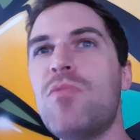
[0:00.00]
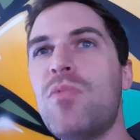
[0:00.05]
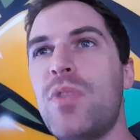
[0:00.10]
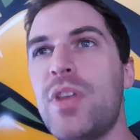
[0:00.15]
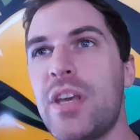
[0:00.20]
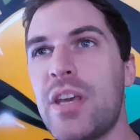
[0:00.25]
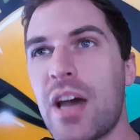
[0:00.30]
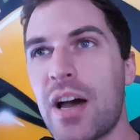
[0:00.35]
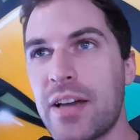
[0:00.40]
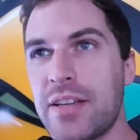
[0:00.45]

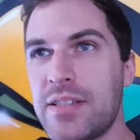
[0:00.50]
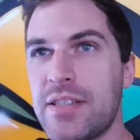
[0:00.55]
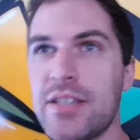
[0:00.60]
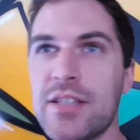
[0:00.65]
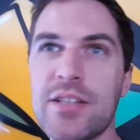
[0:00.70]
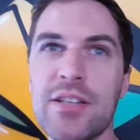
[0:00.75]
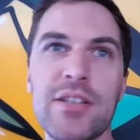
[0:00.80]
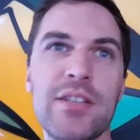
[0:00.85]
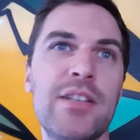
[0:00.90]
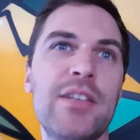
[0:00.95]
The
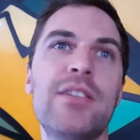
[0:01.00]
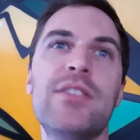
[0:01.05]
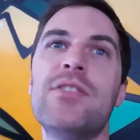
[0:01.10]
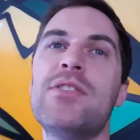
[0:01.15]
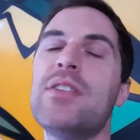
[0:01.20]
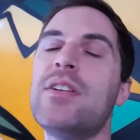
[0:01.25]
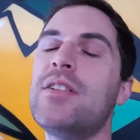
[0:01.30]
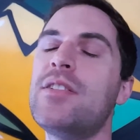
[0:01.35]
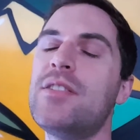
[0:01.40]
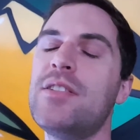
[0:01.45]
idea
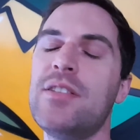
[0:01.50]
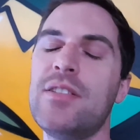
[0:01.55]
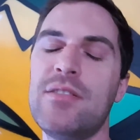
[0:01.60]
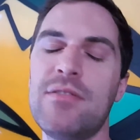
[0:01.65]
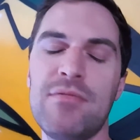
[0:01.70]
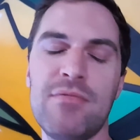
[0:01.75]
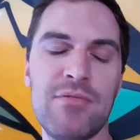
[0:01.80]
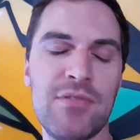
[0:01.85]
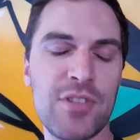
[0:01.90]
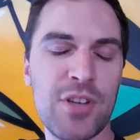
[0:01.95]
is that
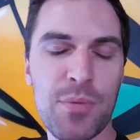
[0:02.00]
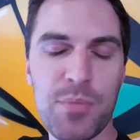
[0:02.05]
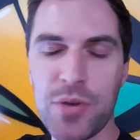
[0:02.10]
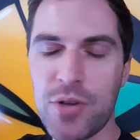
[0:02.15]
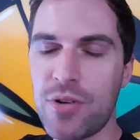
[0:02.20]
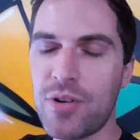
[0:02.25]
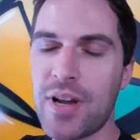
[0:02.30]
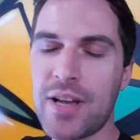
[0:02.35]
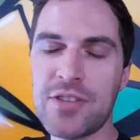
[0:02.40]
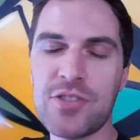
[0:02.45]
the
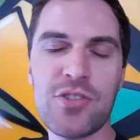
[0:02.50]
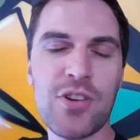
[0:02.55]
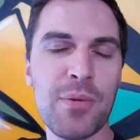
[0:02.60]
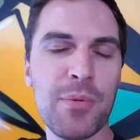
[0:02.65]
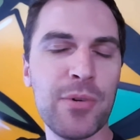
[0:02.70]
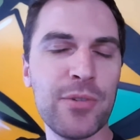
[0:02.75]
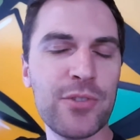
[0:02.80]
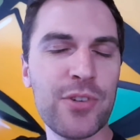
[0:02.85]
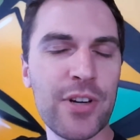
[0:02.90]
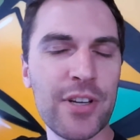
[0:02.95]
computer has
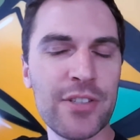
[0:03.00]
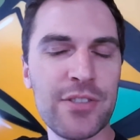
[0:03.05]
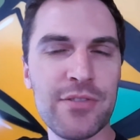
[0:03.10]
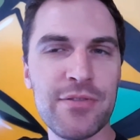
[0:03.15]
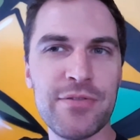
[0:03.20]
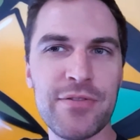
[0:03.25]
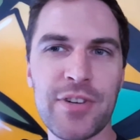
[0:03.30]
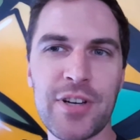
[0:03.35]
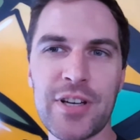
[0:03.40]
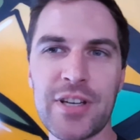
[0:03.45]
trouble trying to
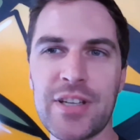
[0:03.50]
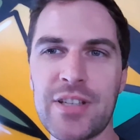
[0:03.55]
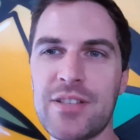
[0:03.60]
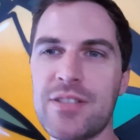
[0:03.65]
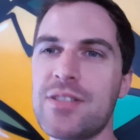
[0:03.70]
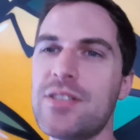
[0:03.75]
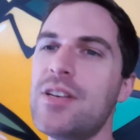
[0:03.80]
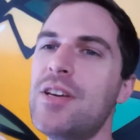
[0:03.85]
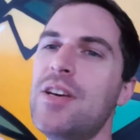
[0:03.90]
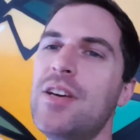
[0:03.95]

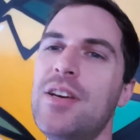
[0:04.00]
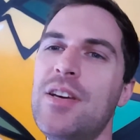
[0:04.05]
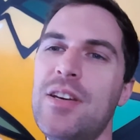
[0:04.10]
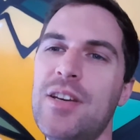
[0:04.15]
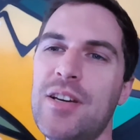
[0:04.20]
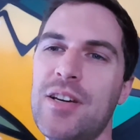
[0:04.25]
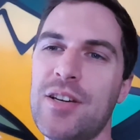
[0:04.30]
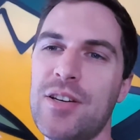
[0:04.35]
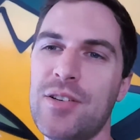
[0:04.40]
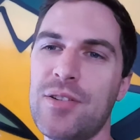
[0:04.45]
find
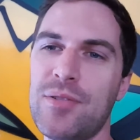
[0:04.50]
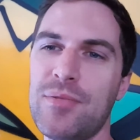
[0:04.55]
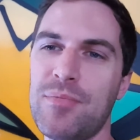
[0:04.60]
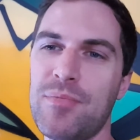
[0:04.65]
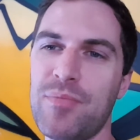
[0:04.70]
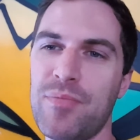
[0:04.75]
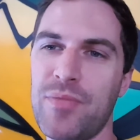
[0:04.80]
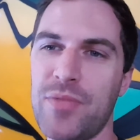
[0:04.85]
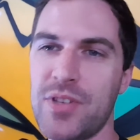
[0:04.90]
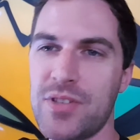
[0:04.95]

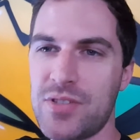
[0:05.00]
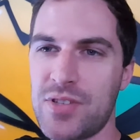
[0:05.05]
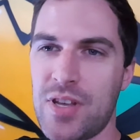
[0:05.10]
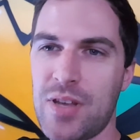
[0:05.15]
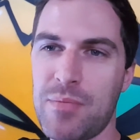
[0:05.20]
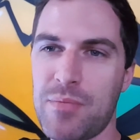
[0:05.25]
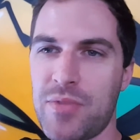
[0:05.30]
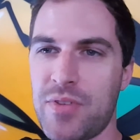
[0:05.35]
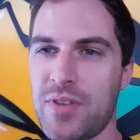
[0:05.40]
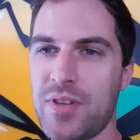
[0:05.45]
the
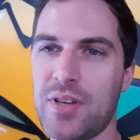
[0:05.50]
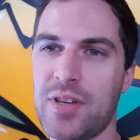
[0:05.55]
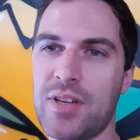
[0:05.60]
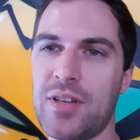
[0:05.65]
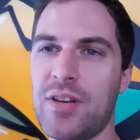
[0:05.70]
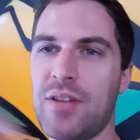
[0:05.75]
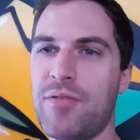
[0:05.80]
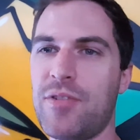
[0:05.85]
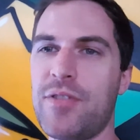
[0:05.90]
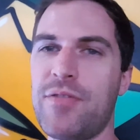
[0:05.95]
same thing
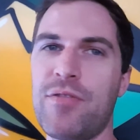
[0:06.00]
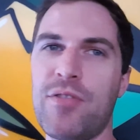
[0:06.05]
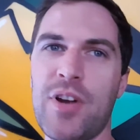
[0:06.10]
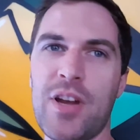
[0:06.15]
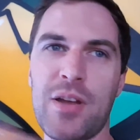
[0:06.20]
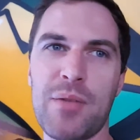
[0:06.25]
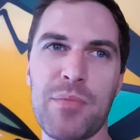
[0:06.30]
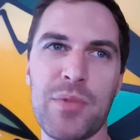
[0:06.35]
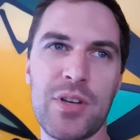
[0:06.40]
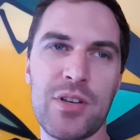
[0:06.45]
in every
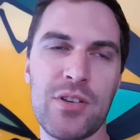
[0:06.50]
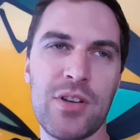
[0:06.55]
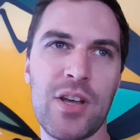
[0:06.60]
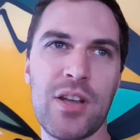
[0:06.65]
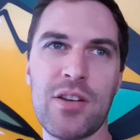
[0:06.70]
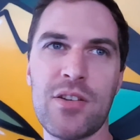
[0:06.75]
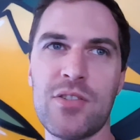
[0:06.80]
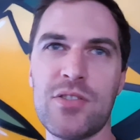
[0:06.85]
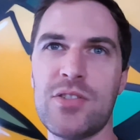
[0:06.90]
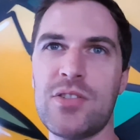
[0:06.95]
frame
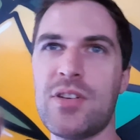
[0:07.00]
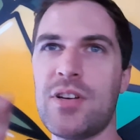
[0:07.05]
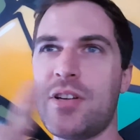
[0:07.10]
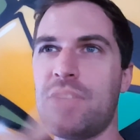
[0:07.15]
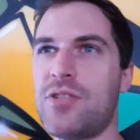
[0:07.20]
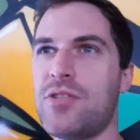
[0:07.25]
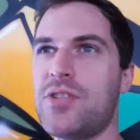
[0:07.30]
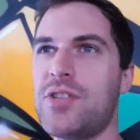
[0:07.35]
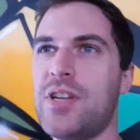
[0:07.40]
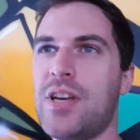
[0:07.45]
and
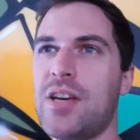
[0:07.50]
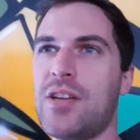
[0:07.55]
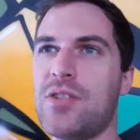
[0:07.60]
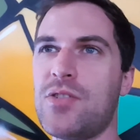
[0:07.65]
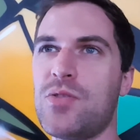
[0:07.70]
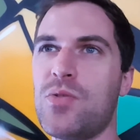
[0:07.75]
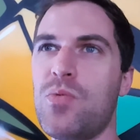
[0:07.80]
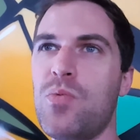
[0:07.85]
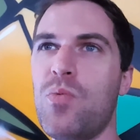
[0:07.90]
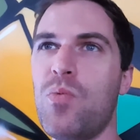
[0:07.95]

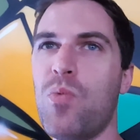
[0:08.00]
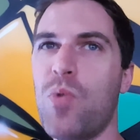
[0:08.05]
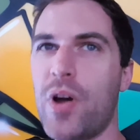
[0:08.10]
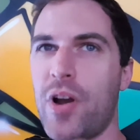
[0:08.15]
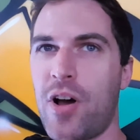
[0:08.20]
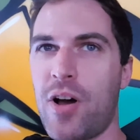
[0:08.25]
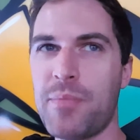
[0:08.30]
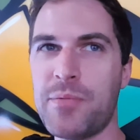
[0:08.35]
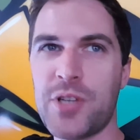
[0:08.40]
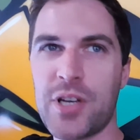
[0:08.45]
understand
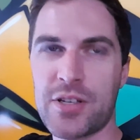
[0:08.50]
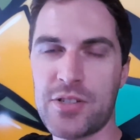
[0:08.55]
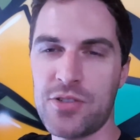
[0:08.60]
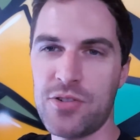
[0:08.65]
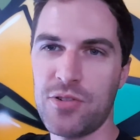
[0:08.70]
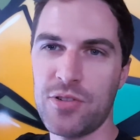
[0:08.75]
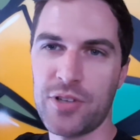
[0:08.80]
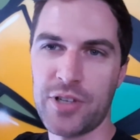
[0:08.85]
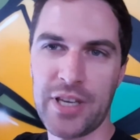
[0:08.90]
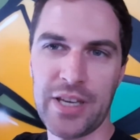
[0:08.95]
what objects
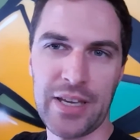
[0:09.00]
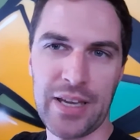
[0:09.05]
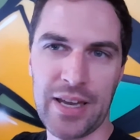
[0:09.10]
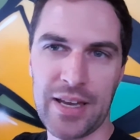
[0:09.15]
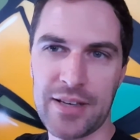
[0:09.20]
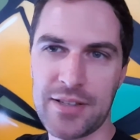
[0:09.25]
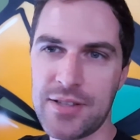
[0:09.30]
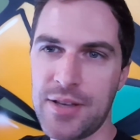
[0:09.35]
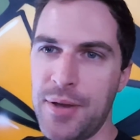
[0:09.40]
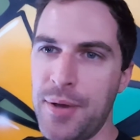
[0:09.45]
you're looking
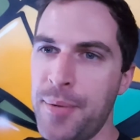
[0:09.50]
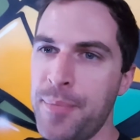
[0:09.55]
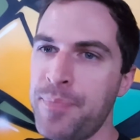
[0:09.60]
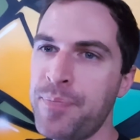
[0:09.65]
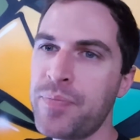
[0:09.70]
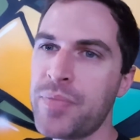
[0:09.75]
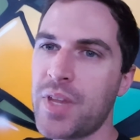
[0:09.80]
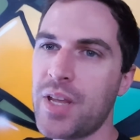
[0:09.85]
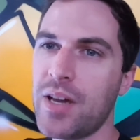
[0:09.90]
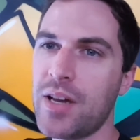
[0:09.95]
at
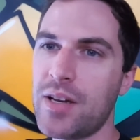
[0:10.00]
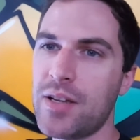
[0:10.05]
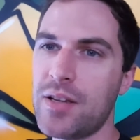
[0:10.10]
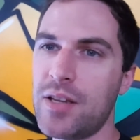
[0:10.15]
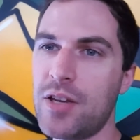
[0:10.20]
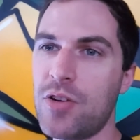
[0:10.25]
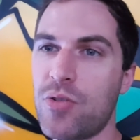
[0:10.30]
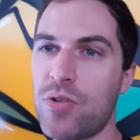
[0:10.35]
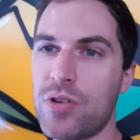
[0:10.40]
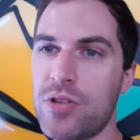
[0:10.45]

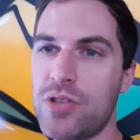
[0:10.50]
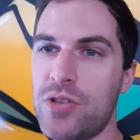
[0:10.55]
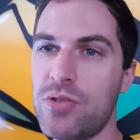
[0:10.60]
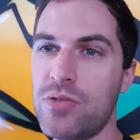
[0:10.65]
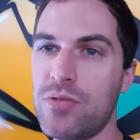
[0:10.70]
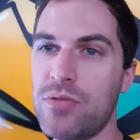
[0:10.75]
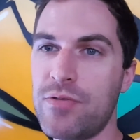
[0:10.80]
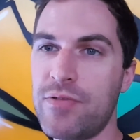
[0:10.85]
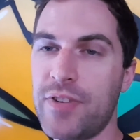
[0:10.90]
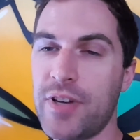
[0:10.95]
in order
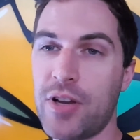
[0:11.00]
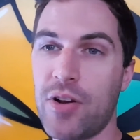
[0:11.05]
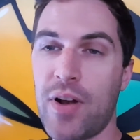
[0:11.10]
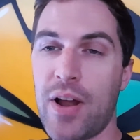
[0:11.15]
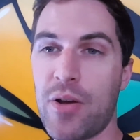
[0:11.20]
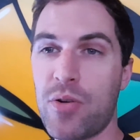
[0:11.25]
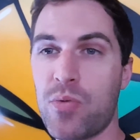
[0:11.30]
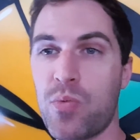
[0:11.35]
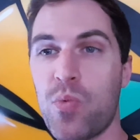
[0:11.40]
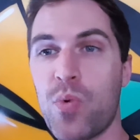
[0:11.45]
to figure
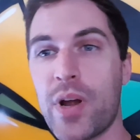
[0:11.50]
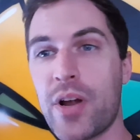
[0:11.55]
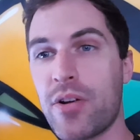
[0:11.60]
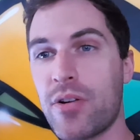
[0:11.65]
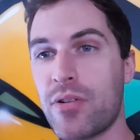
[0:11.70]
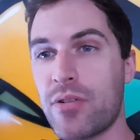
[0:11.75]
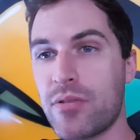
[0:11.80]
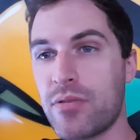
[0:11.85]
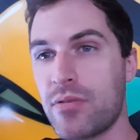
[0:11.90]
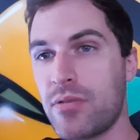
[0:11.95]
out
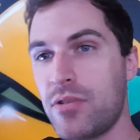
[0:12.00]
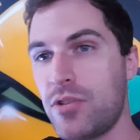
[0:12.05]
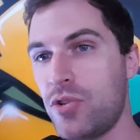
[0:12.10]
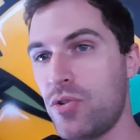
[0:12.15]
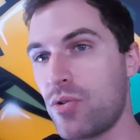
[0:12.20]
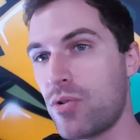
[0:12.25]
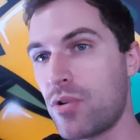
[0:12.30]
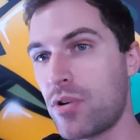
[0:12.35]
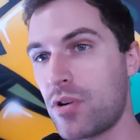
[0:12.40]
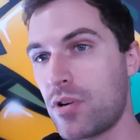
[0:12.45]
where
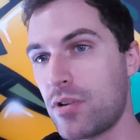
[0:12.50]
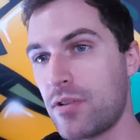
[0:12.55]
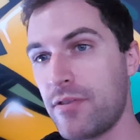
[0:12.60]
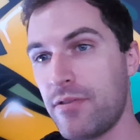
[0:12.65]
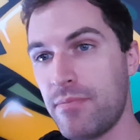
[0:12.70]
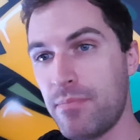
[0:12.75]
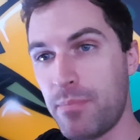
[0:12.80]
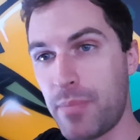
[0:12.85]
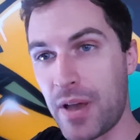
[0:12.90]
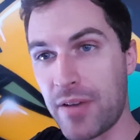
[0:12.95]
your
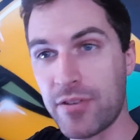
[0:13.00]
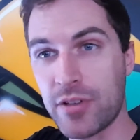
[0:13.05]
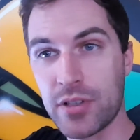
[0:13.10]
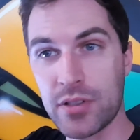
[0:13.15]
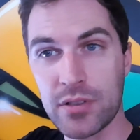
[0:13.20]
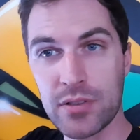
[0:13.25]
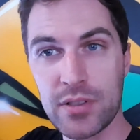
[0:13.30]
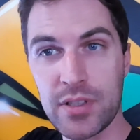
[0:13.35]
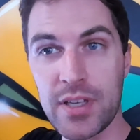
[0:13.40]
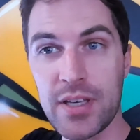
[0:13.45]

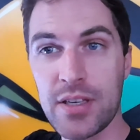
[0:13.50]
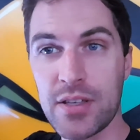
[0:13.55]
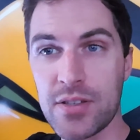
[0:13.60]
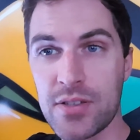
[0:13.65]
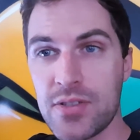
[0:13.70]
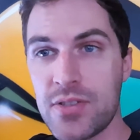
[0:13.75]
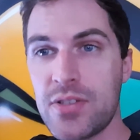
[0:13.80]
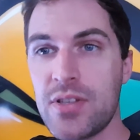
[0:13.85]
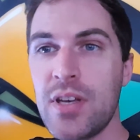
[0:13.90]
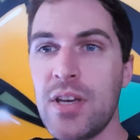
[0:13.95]
bevel
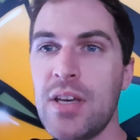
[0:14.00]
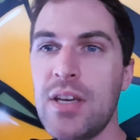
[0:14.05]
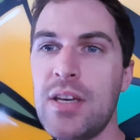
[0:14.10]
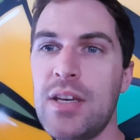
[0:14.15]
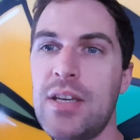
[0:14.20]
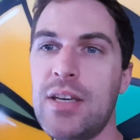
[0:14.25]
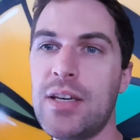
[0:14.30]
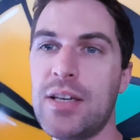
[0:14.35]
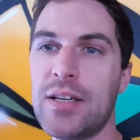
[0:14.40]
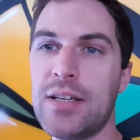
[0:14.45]
is
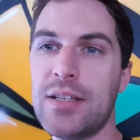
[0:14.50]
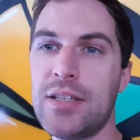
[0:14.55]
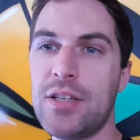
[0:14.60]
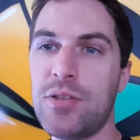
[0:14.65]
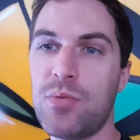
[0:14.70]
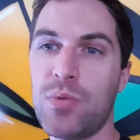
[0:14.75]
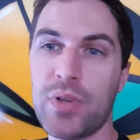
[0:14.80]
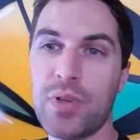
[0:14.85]
in